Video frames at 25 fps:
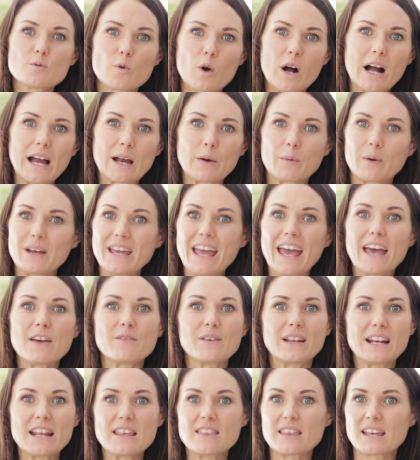why we have
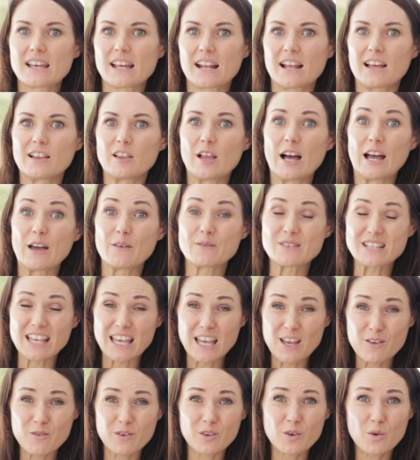anything in our lives
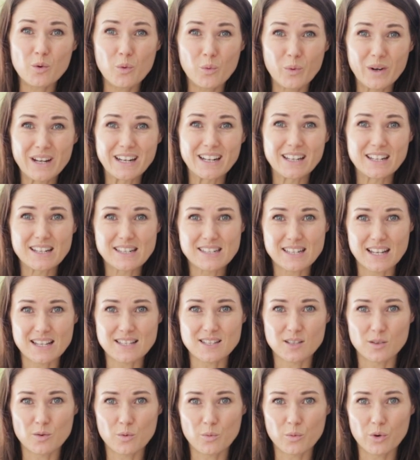even when it
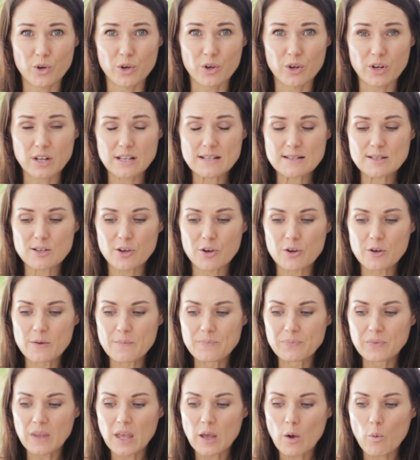doesn't work. So
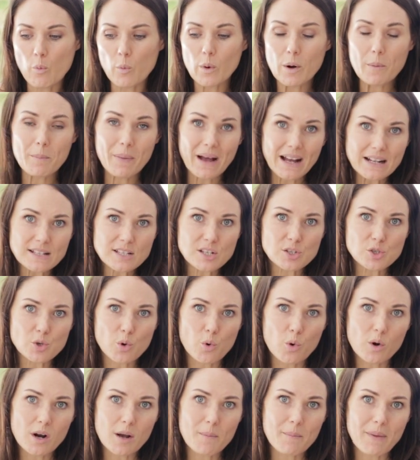we're about to
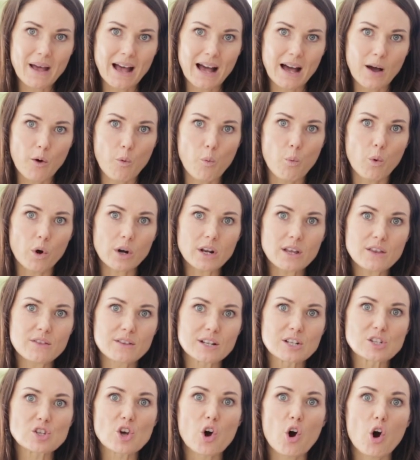talk about what are the
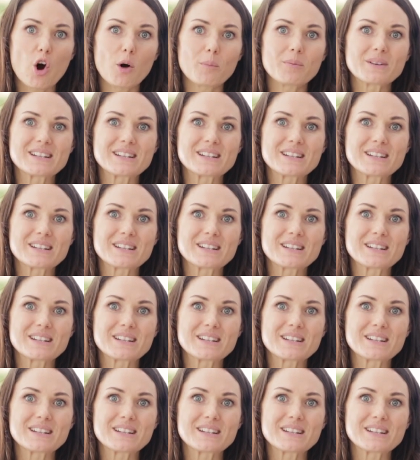top